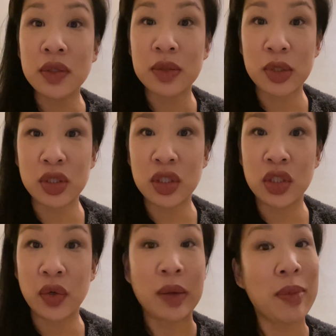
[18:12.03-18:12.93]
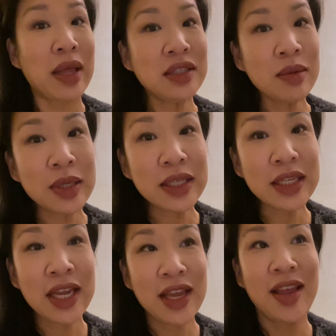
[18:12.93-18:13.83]
especially during a
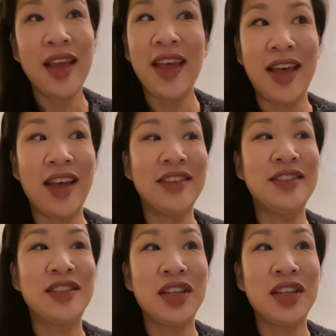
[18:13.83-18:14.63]
pandemic and